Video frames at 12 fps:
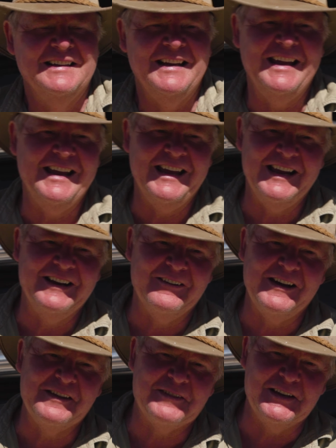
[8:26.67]
And
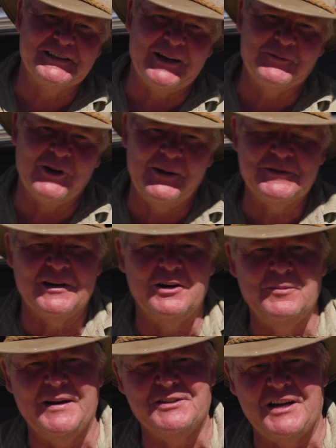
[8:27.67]
I think sometimes
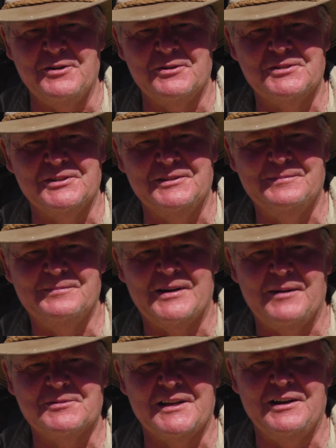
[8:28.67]
they're a bit generous and
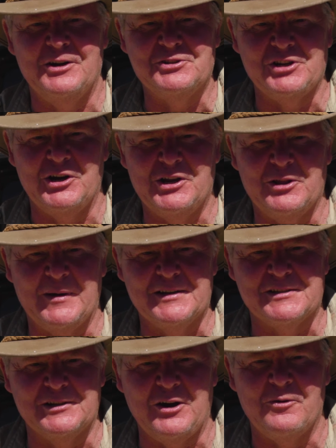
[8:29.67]
perhaps they don't show you the
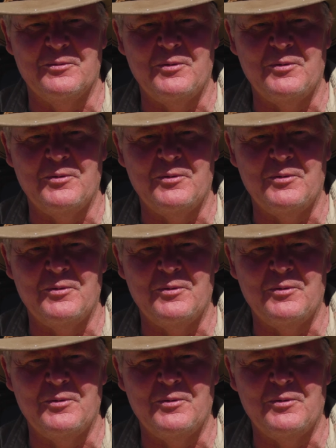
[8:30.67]
ones that go